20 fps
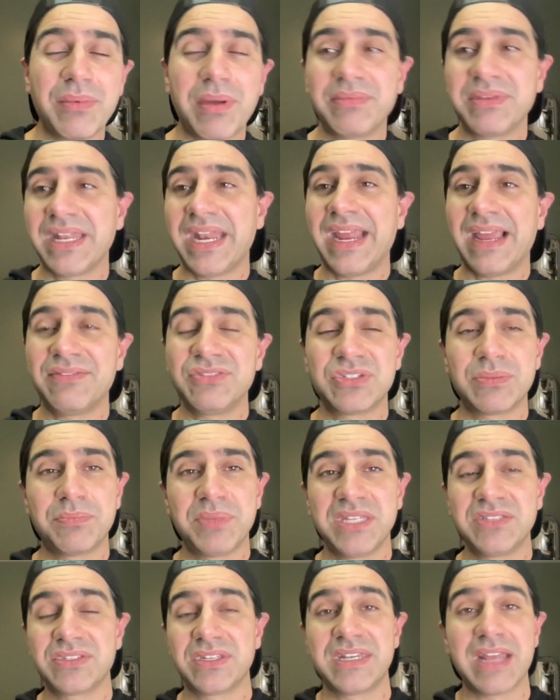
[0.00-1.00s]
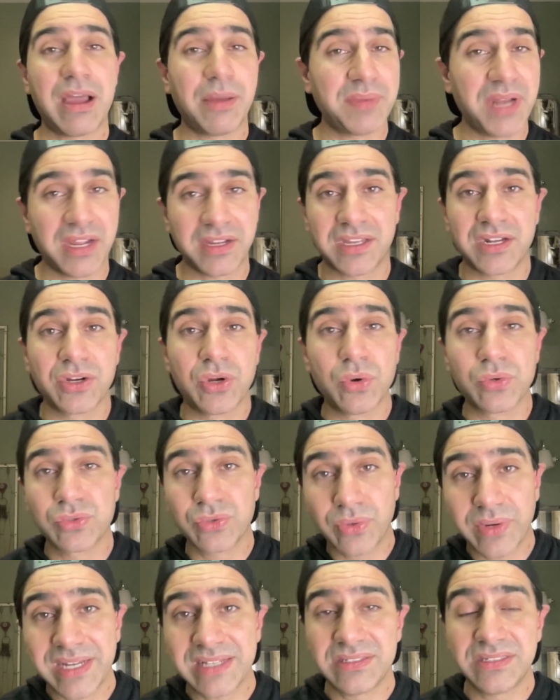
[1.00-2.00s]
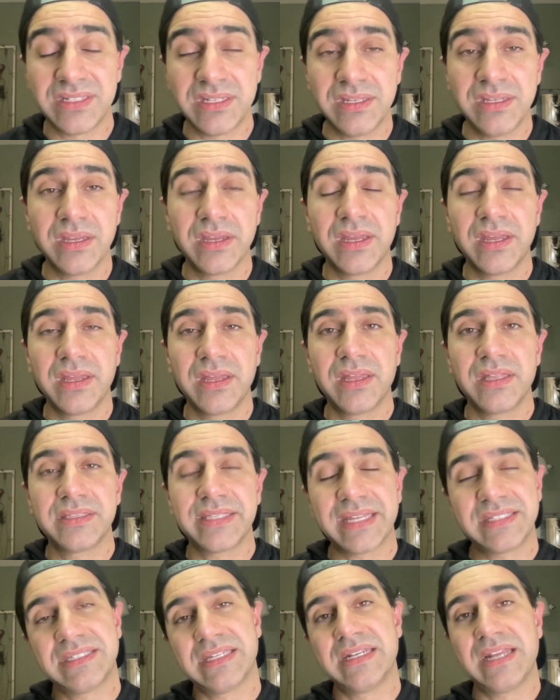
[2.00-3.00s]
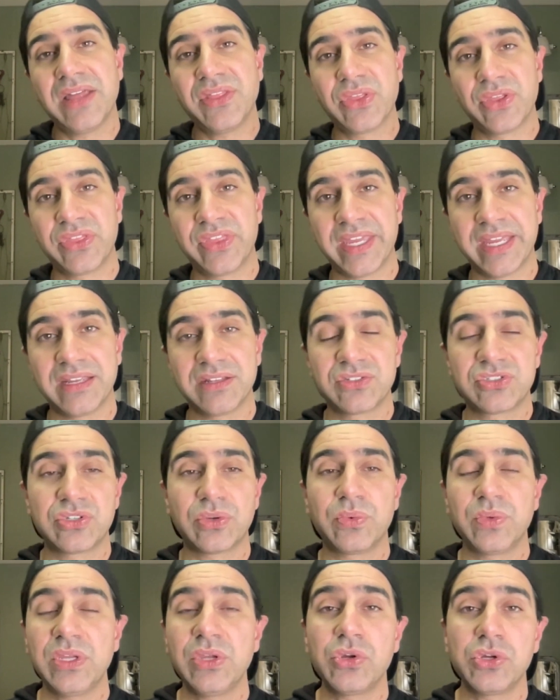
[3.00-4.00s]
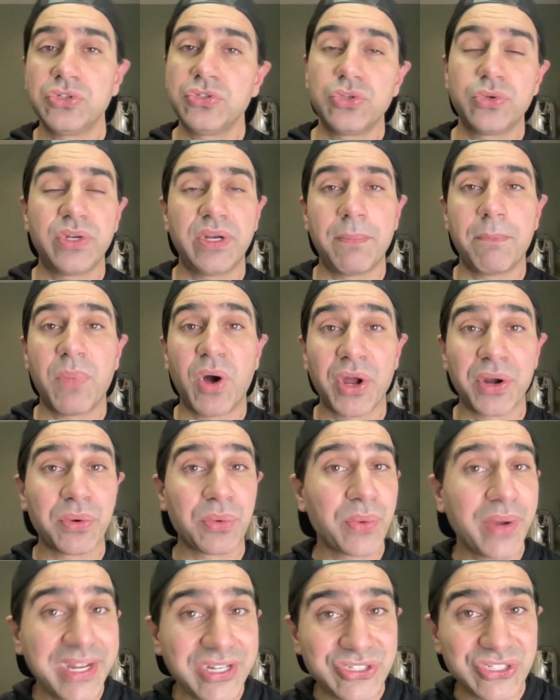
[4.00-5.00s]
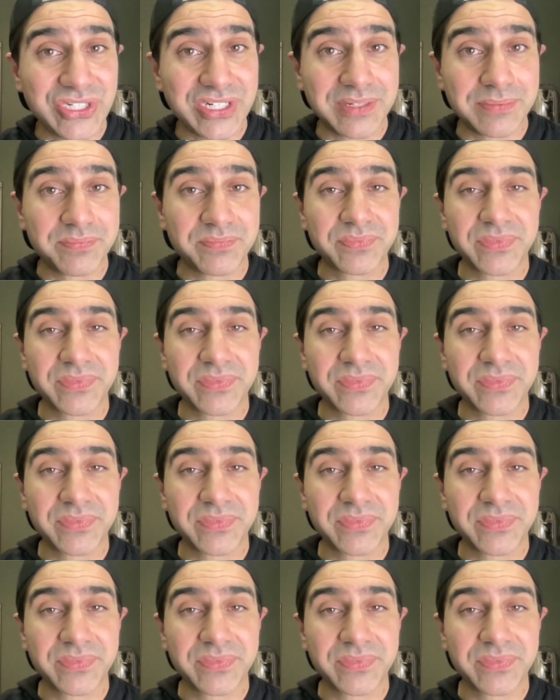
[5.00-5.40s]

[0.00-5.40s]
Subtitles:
I'm going to have some pizza. Now, I'm not going to go crazy. That's another thing. So, you can do it in moderation.